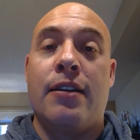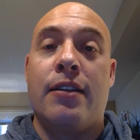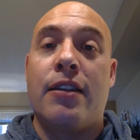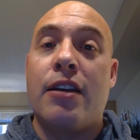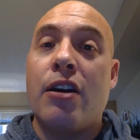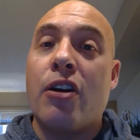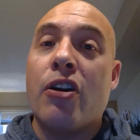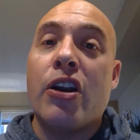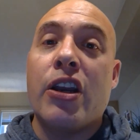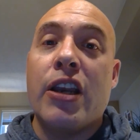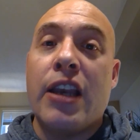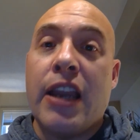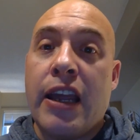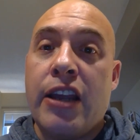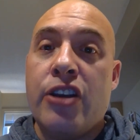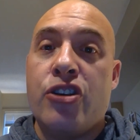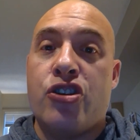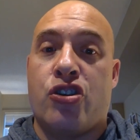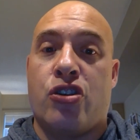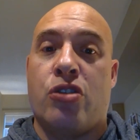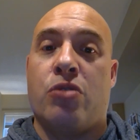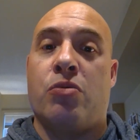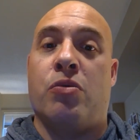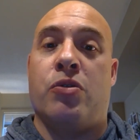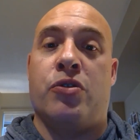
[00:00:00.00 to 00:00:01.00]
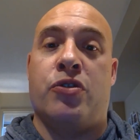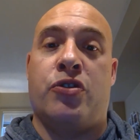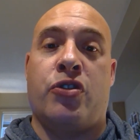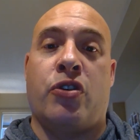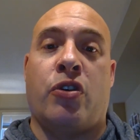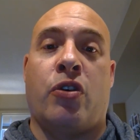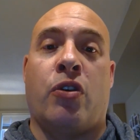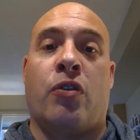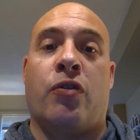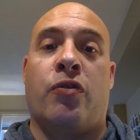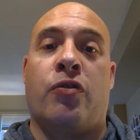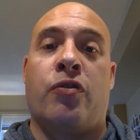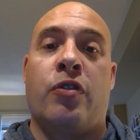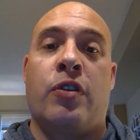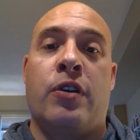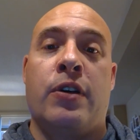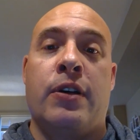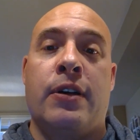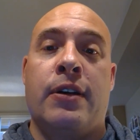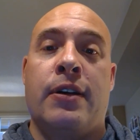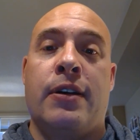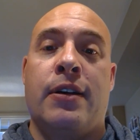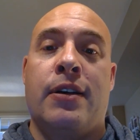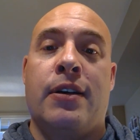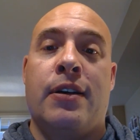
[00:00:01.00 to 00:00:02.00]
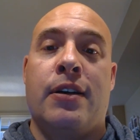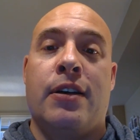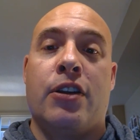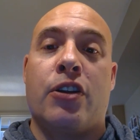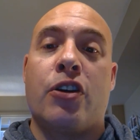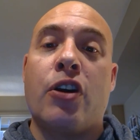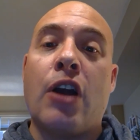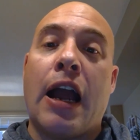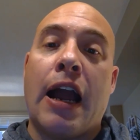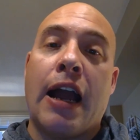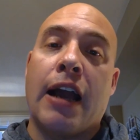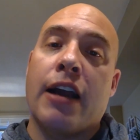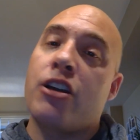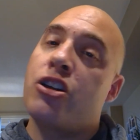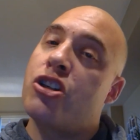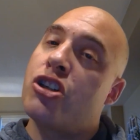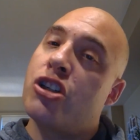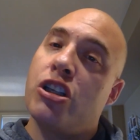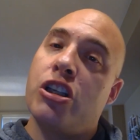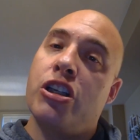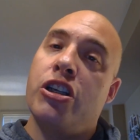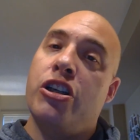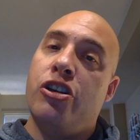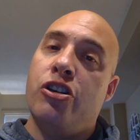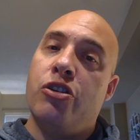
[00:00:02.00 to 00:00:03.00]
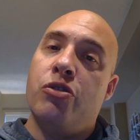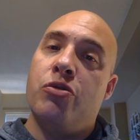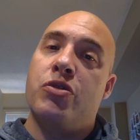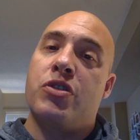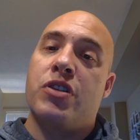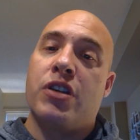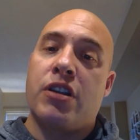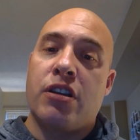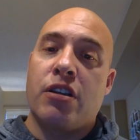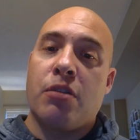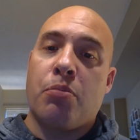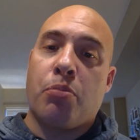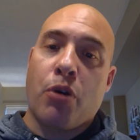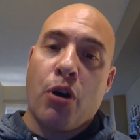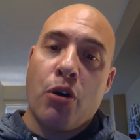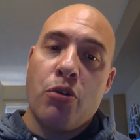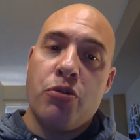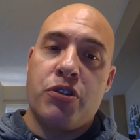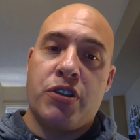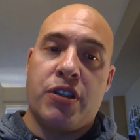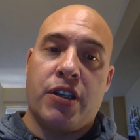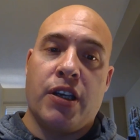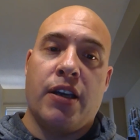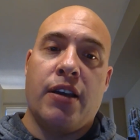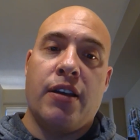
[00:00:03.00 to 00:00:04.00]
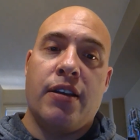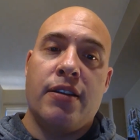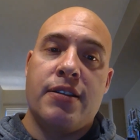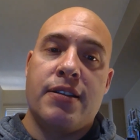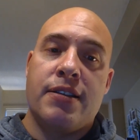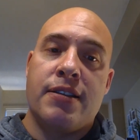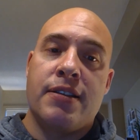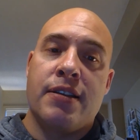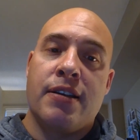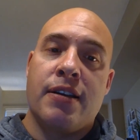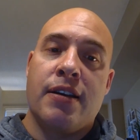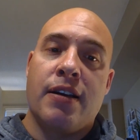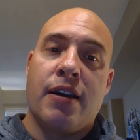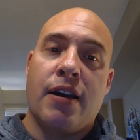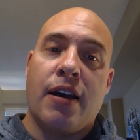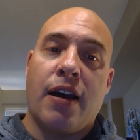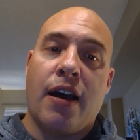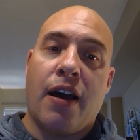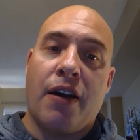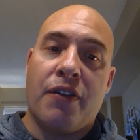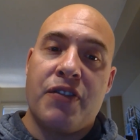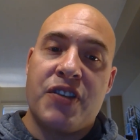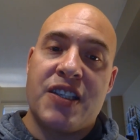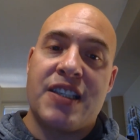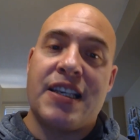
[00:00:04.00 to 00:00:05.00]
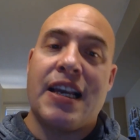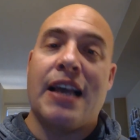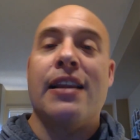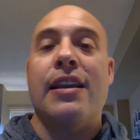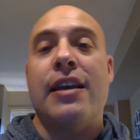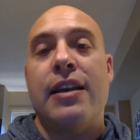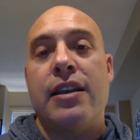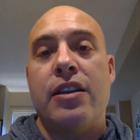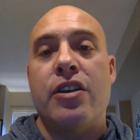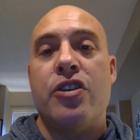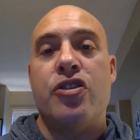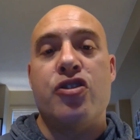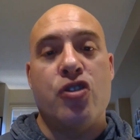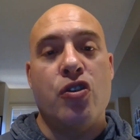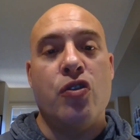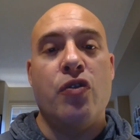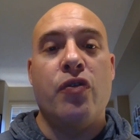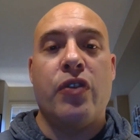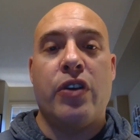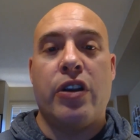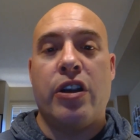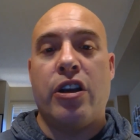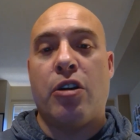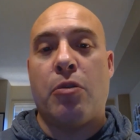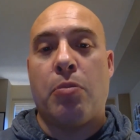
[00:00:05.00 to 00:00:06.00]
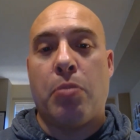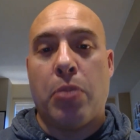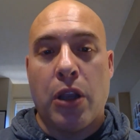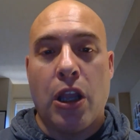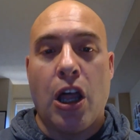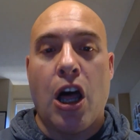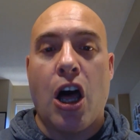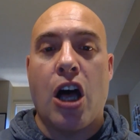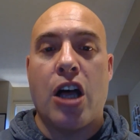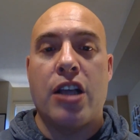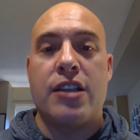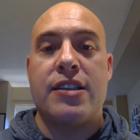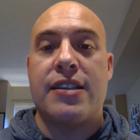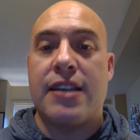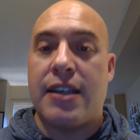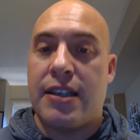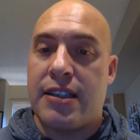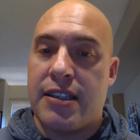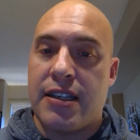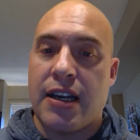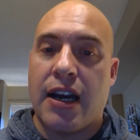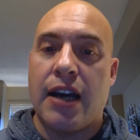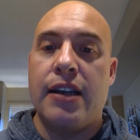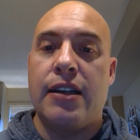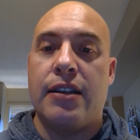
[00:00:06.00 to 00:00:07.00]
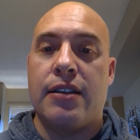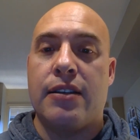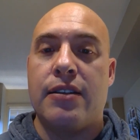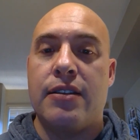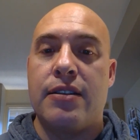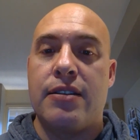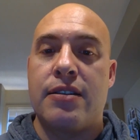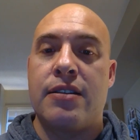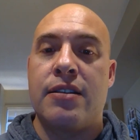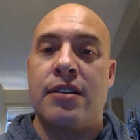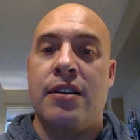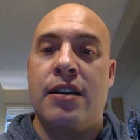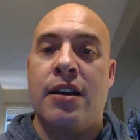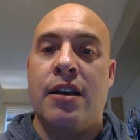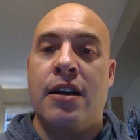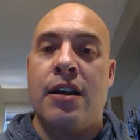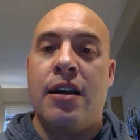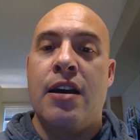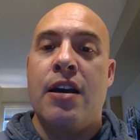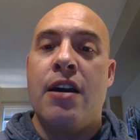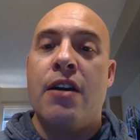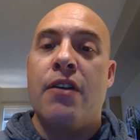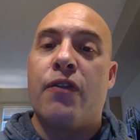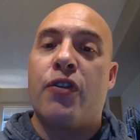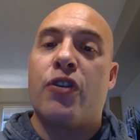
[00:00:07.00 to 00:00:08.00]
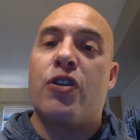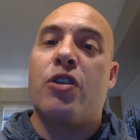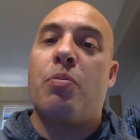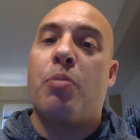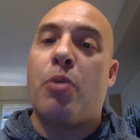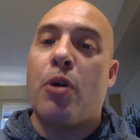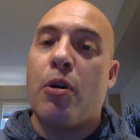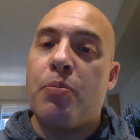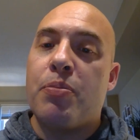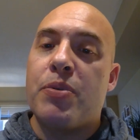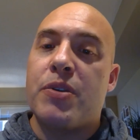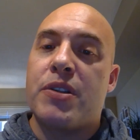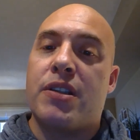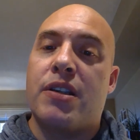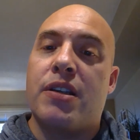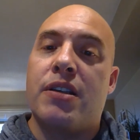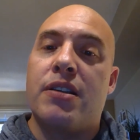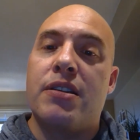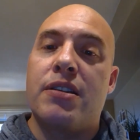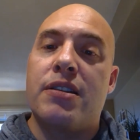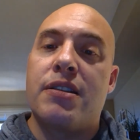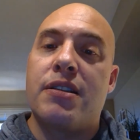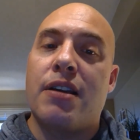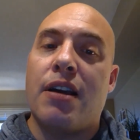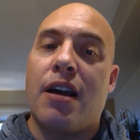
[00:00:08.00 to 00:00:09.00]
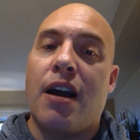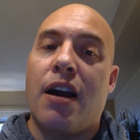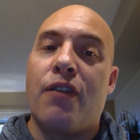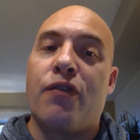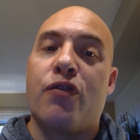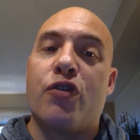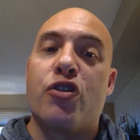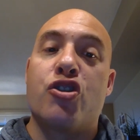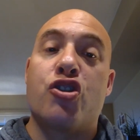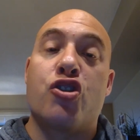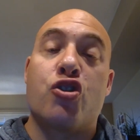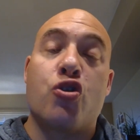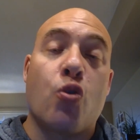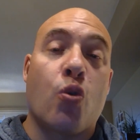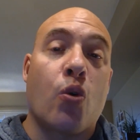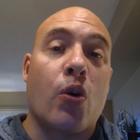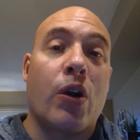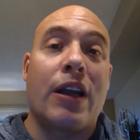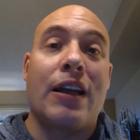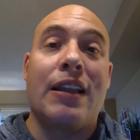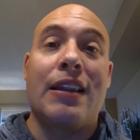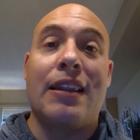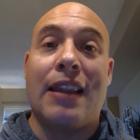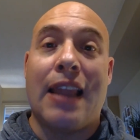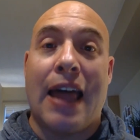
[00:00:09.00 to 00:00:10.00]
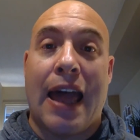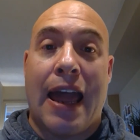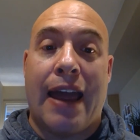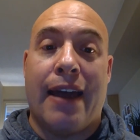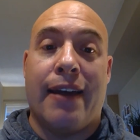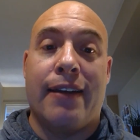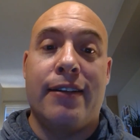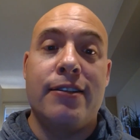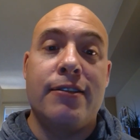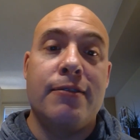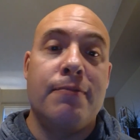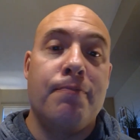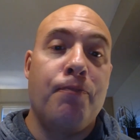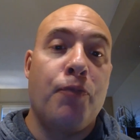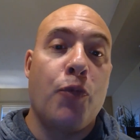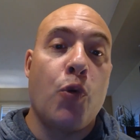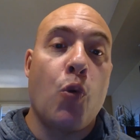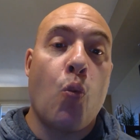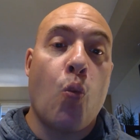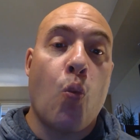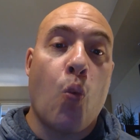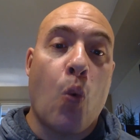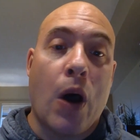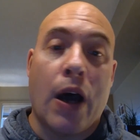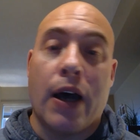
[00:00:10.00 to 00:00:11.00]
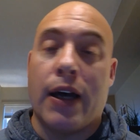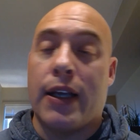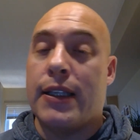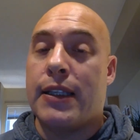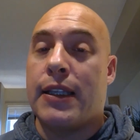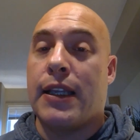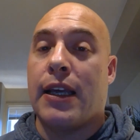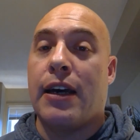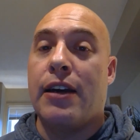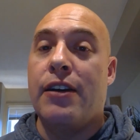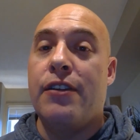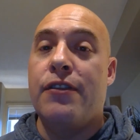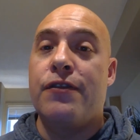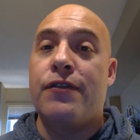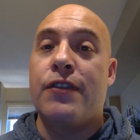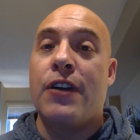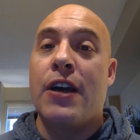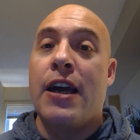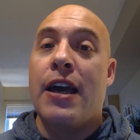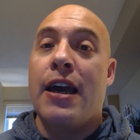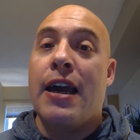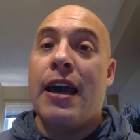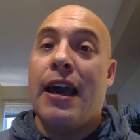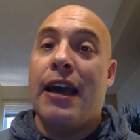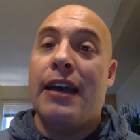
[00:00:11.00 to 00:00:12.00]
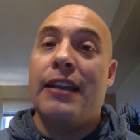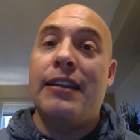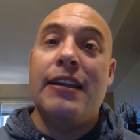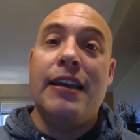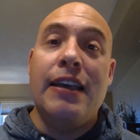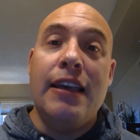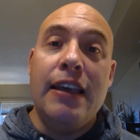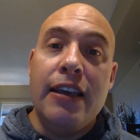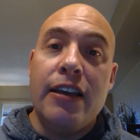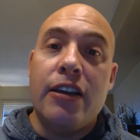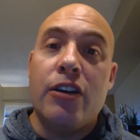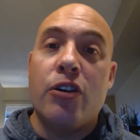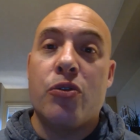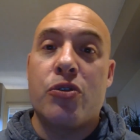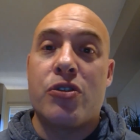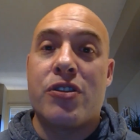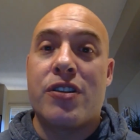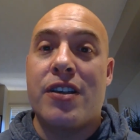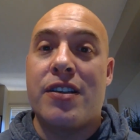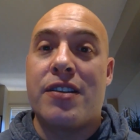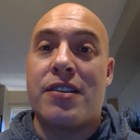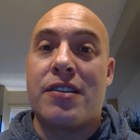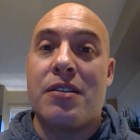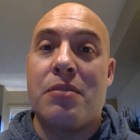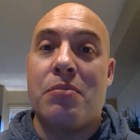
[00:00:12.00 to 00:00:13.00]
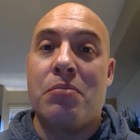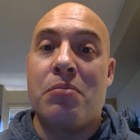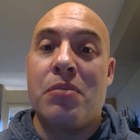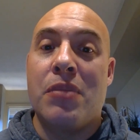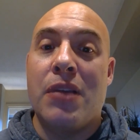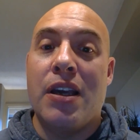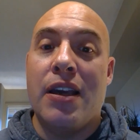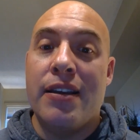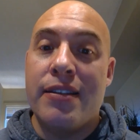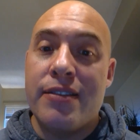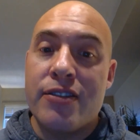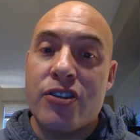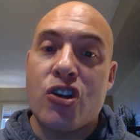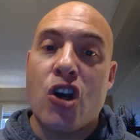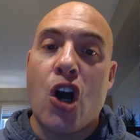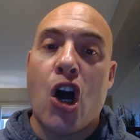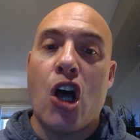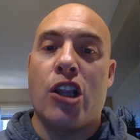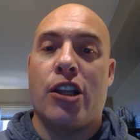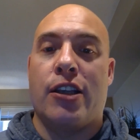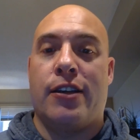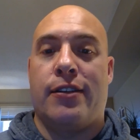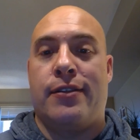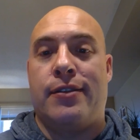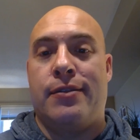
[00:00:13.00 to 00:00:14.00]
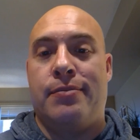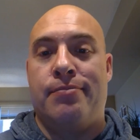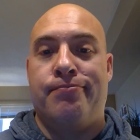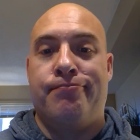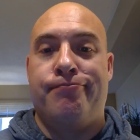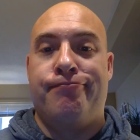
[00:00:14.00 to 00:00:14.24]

They're a nature reserve. They're actually using the proceeds of selling the souvenir plots and titles for the purposes of restoring land, wildlife, and the ecosystem in Scotland.